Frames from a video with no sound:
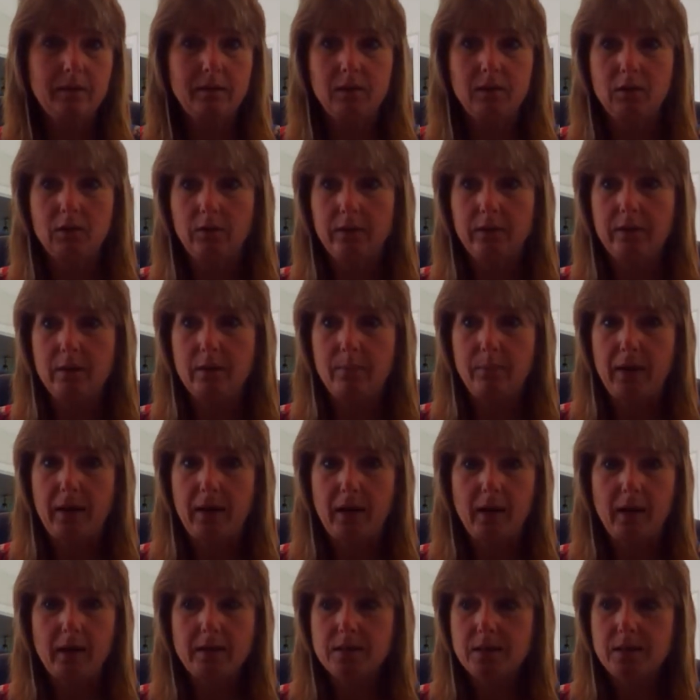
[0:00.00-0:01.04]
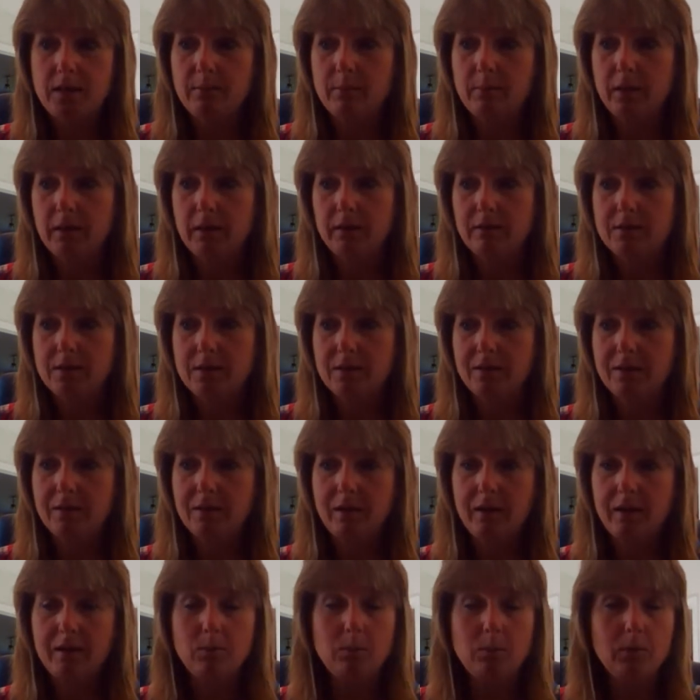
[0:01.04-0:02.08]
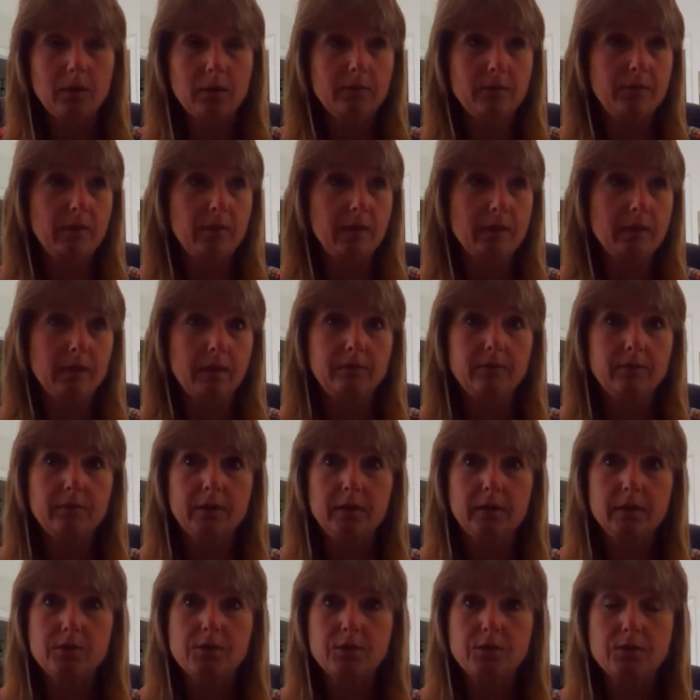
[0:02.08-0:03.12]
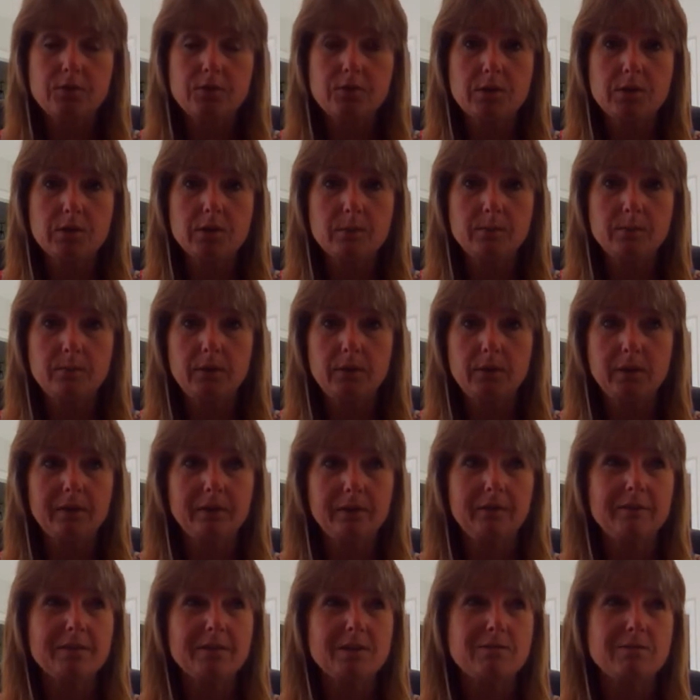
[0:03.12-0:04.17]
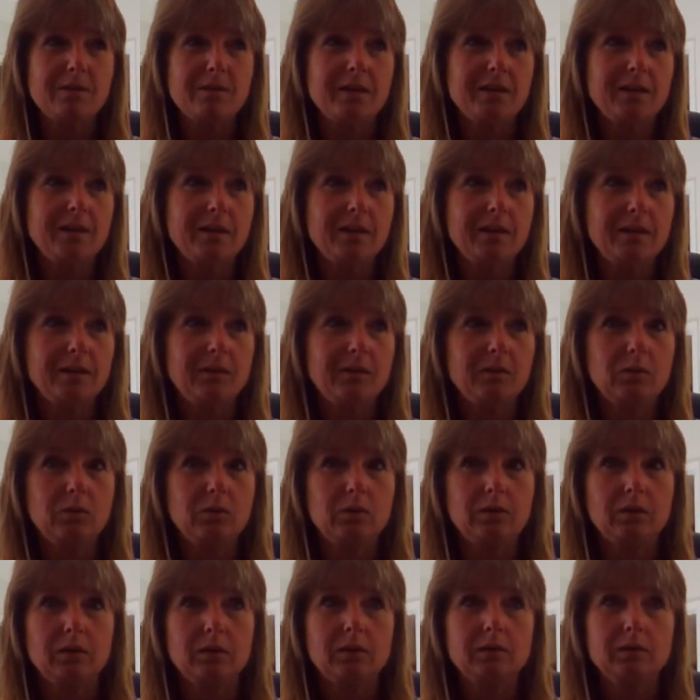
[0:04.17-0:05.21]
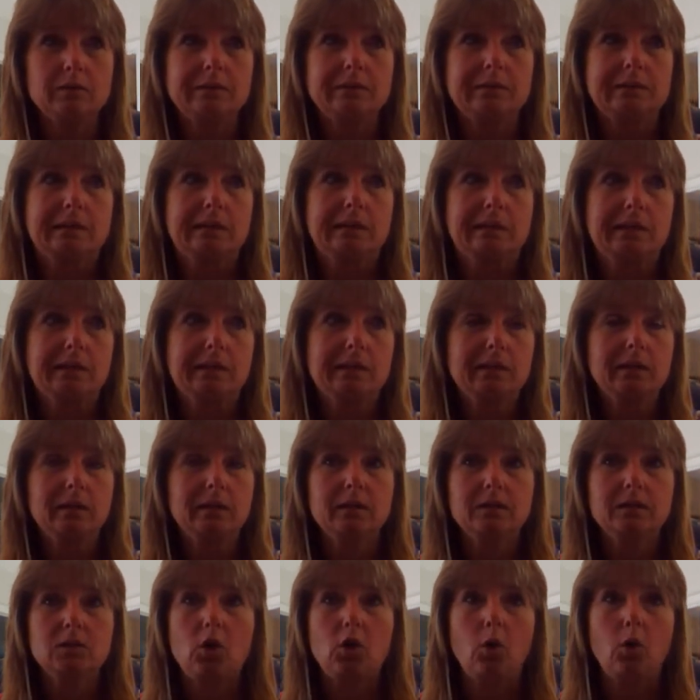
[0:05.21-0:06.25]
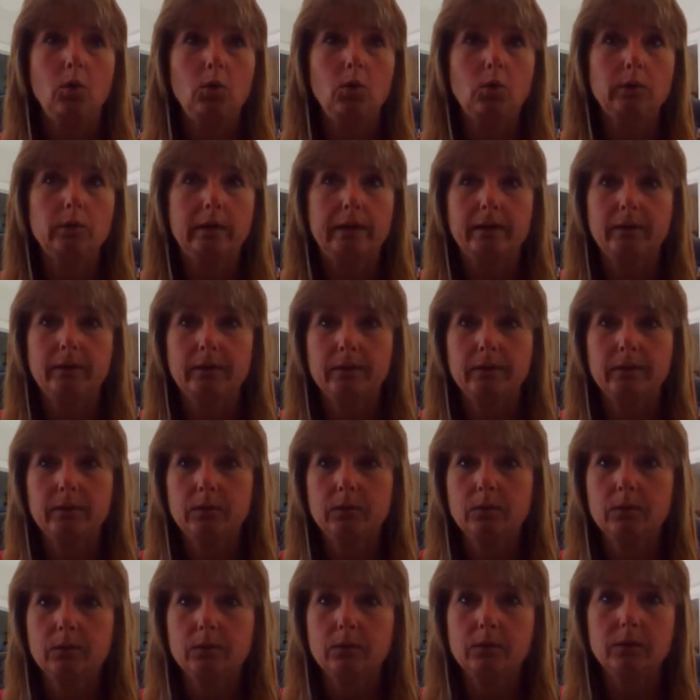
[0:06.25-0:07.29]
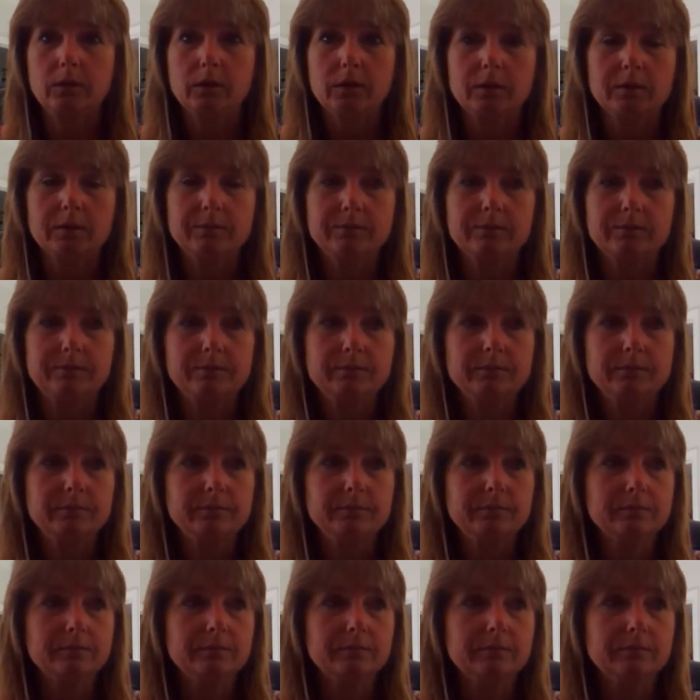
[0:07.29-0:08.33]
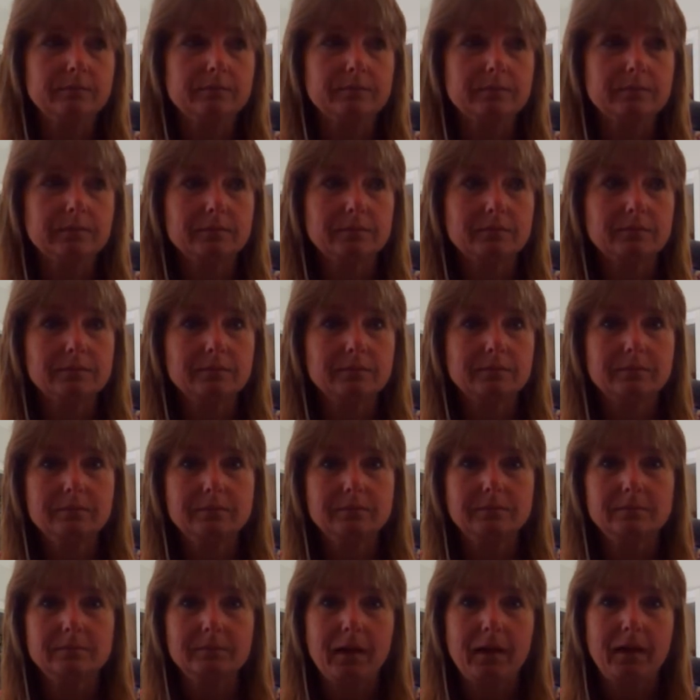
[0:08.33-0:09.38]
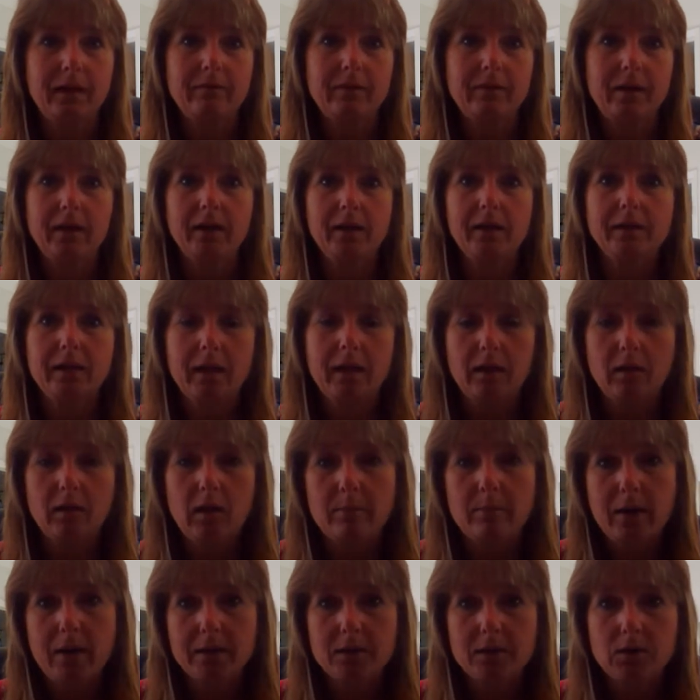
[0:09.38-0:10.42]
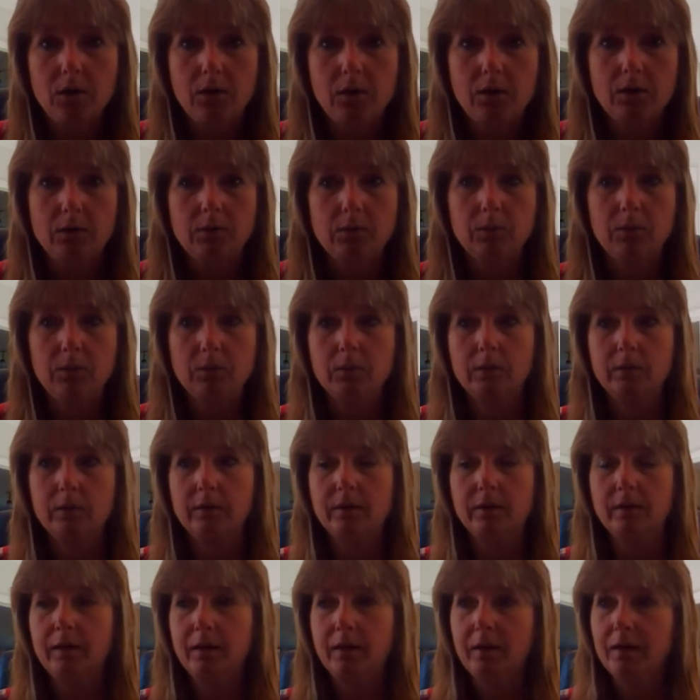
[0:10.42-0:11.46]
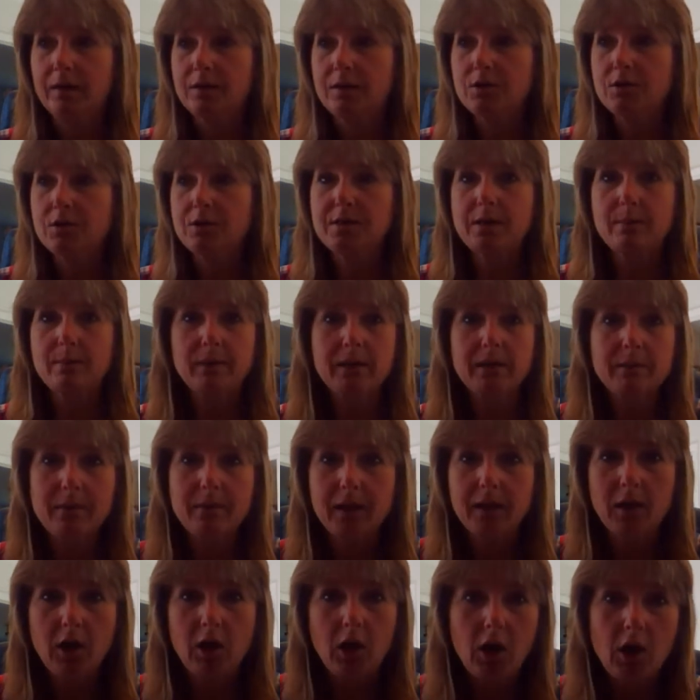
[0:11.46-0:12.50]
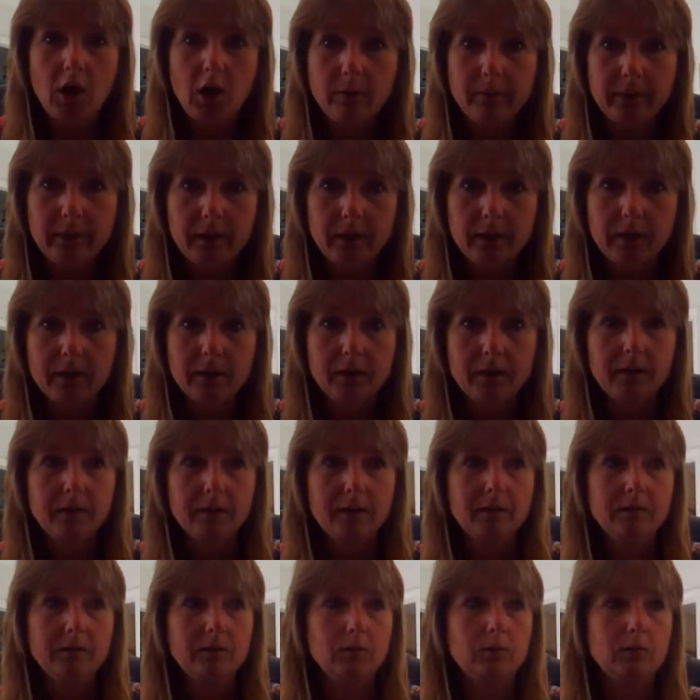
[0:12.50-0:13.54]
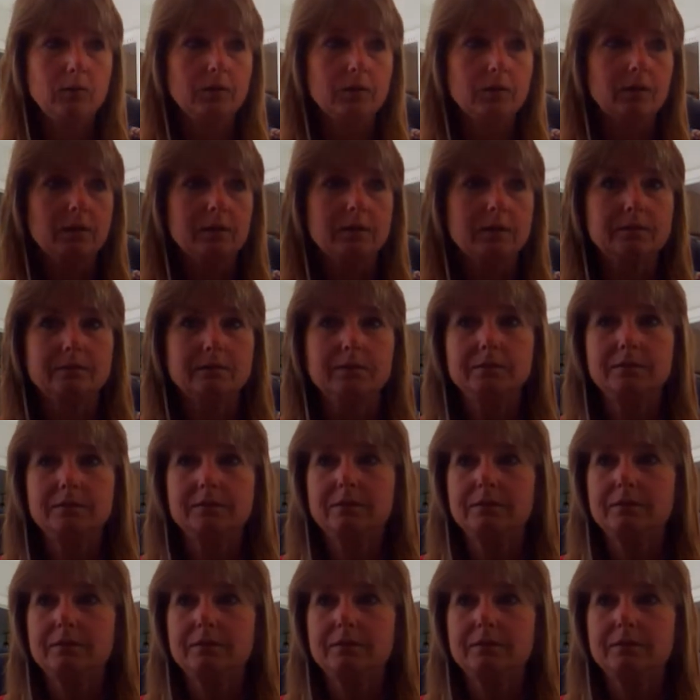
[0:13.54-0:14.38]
In the past, I might have said, yeah, I would have found every excuse in the book. It's raining, or it's cold out, or I have a hangnail on my toe, or, gee, somebody might call me, or